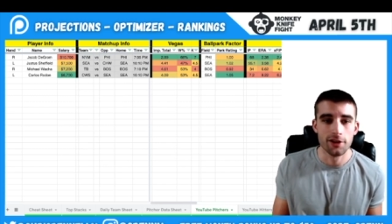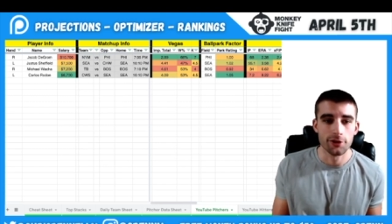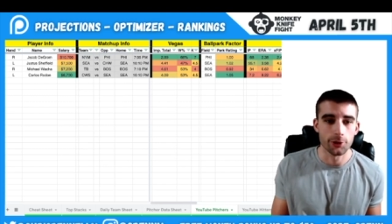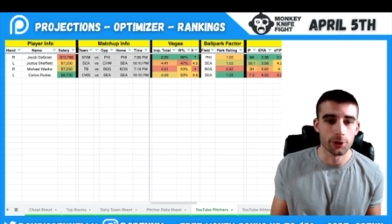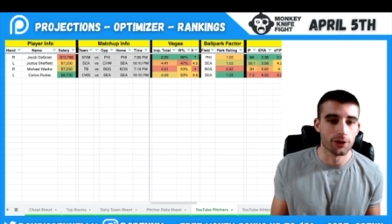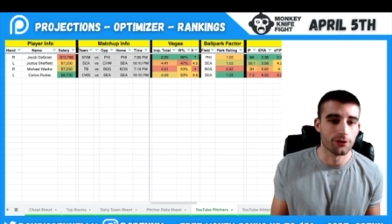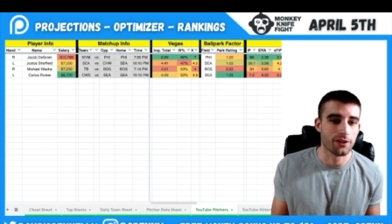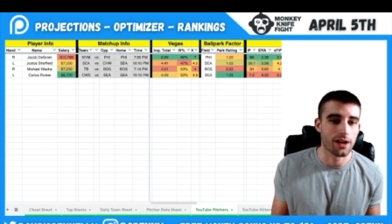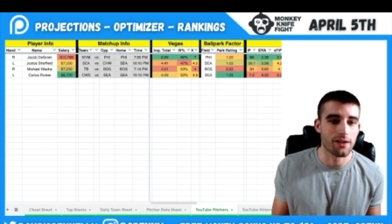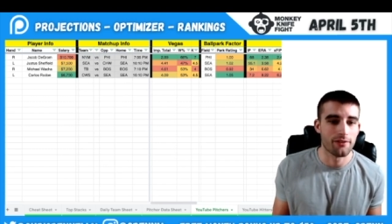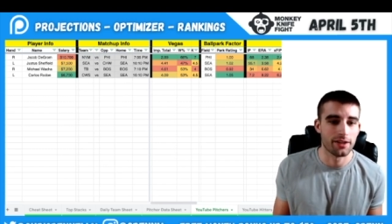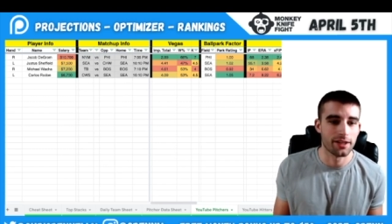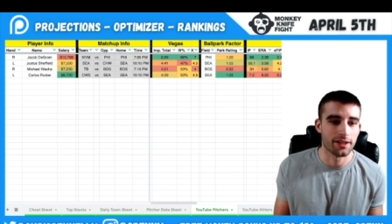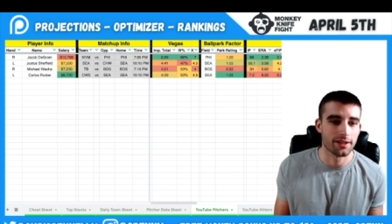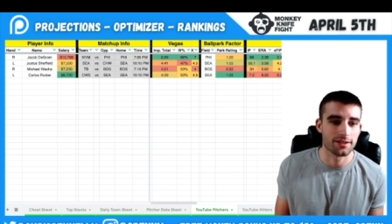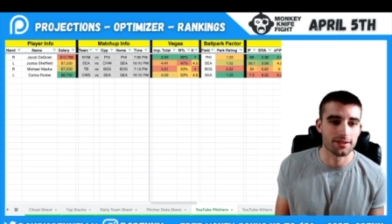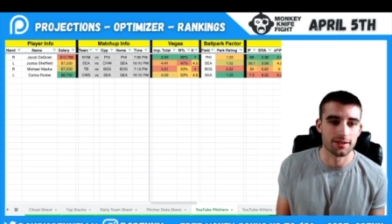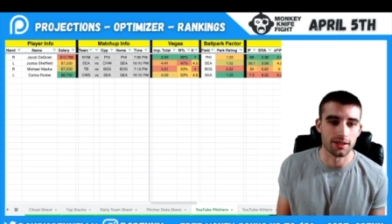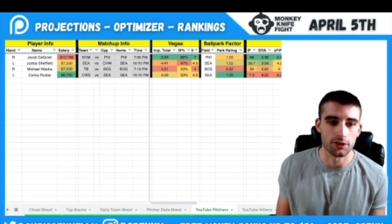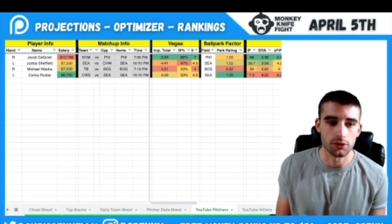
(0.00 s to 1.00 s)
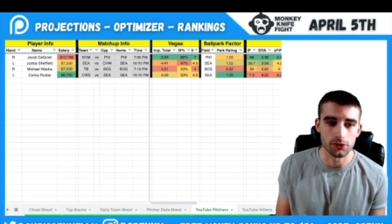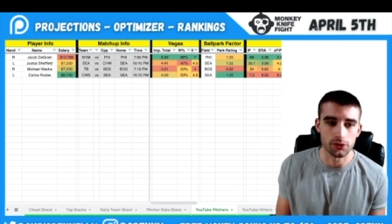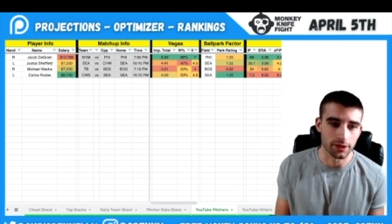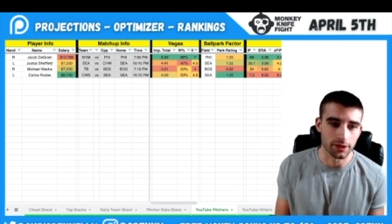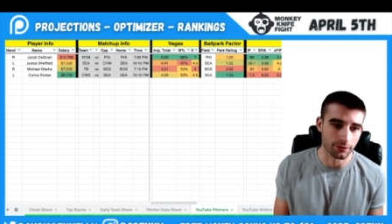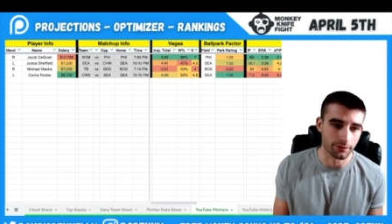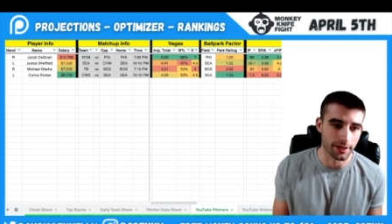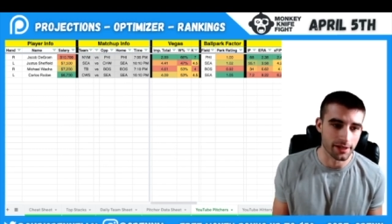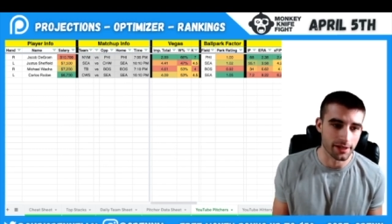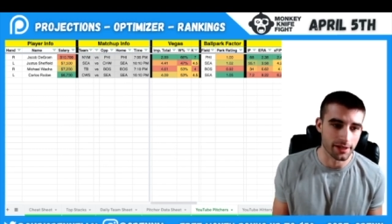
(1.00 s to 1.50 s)
go to five innings, so I do think
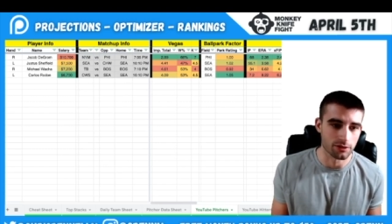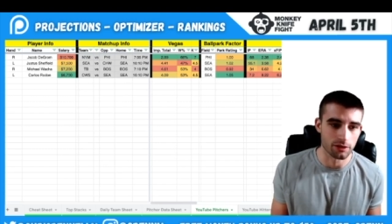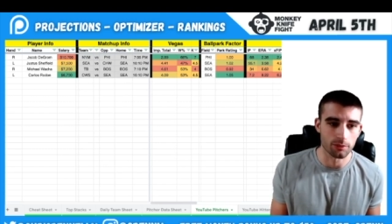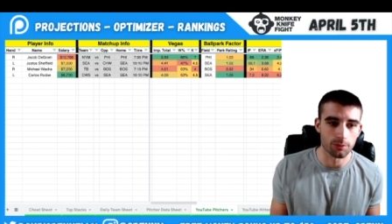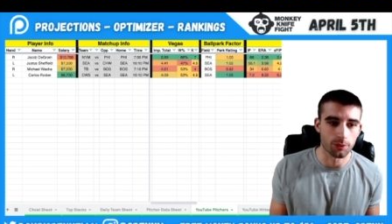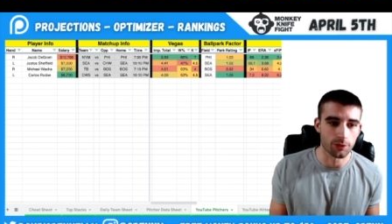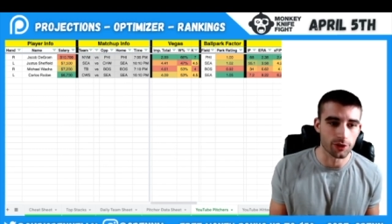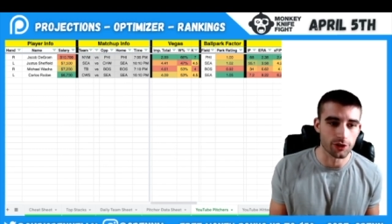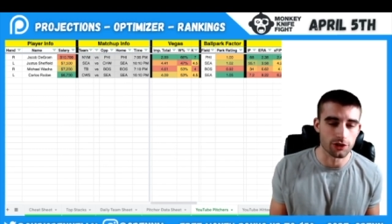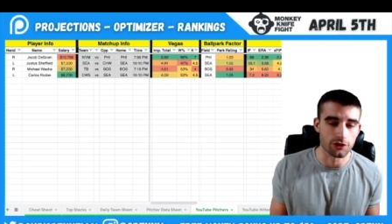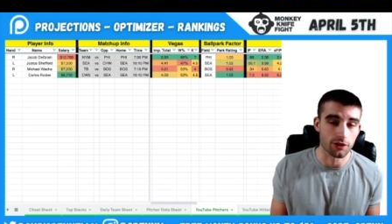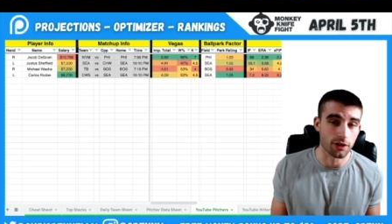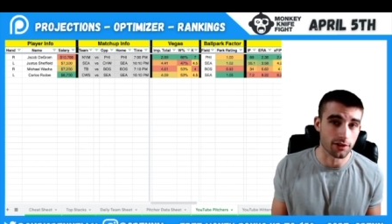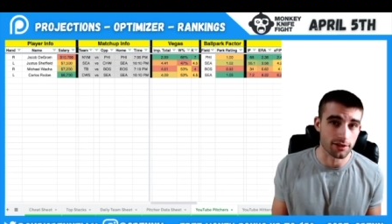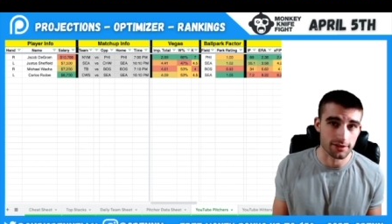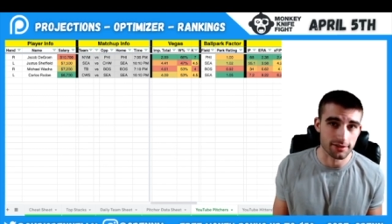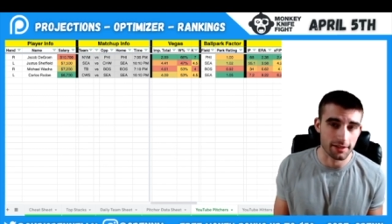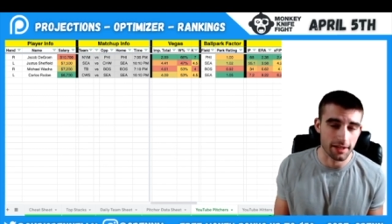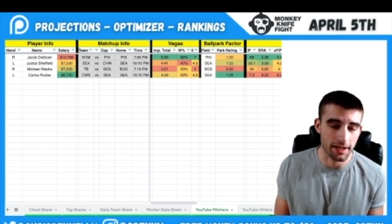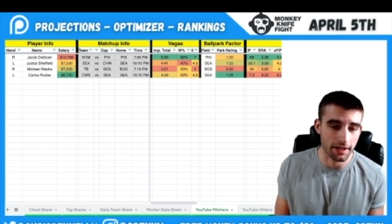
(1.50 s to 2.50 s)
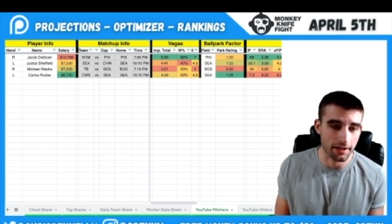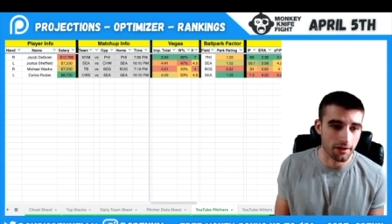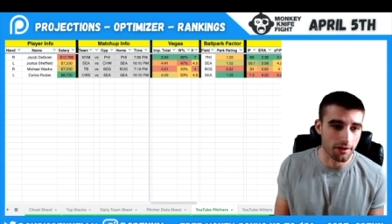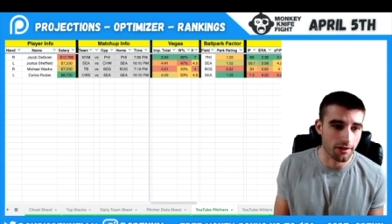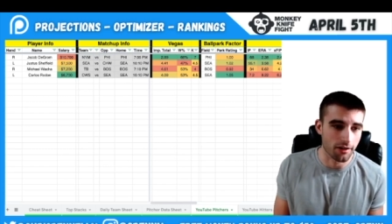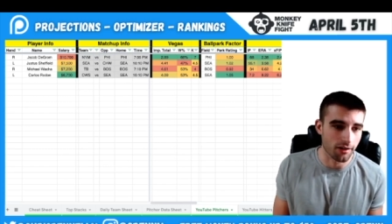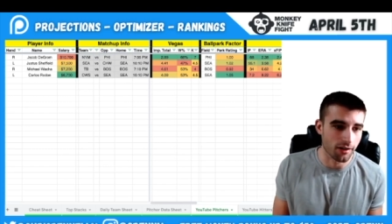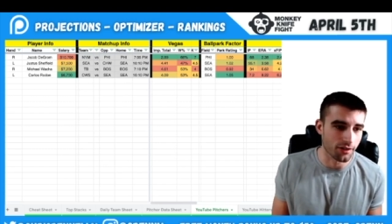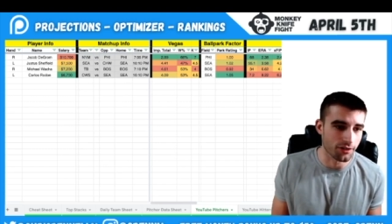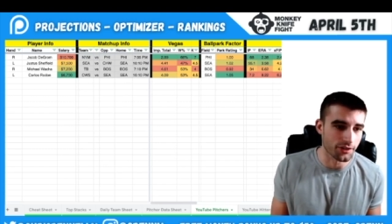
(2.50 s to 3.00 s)
the Rays are a pretty strong stack
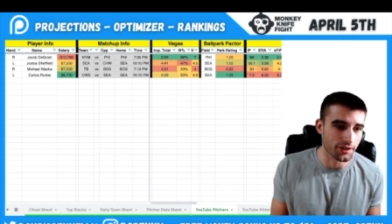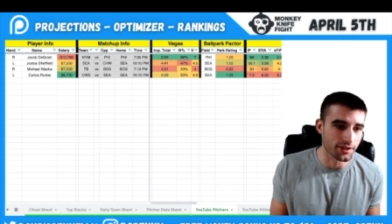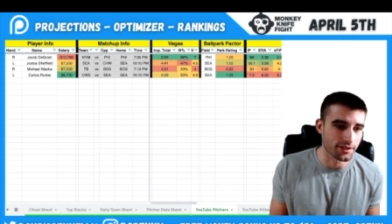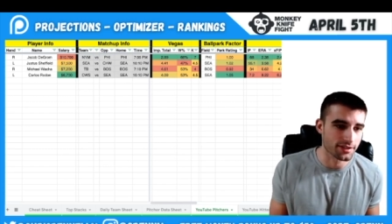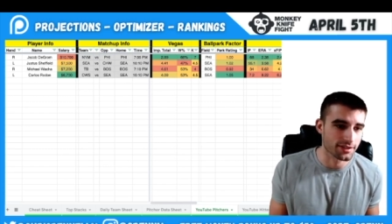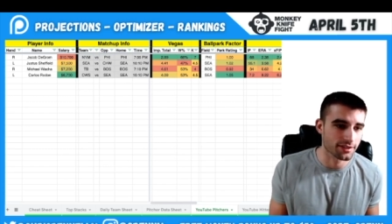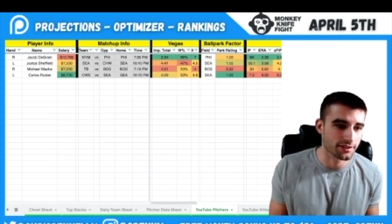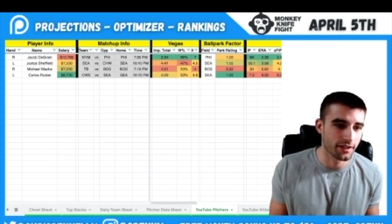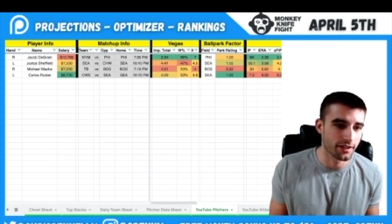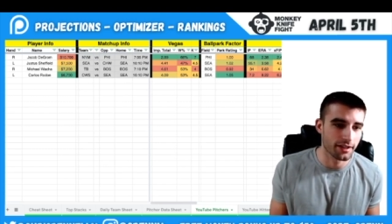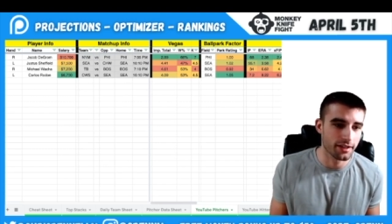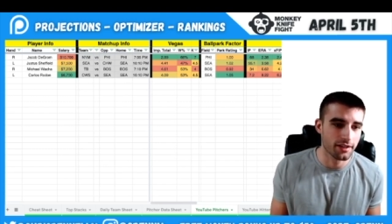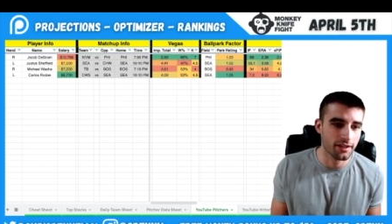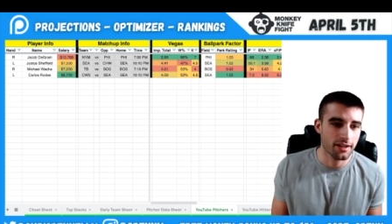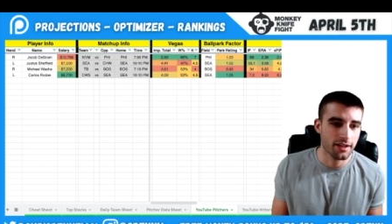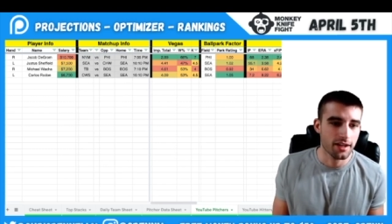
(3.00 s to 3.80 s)
on this slate.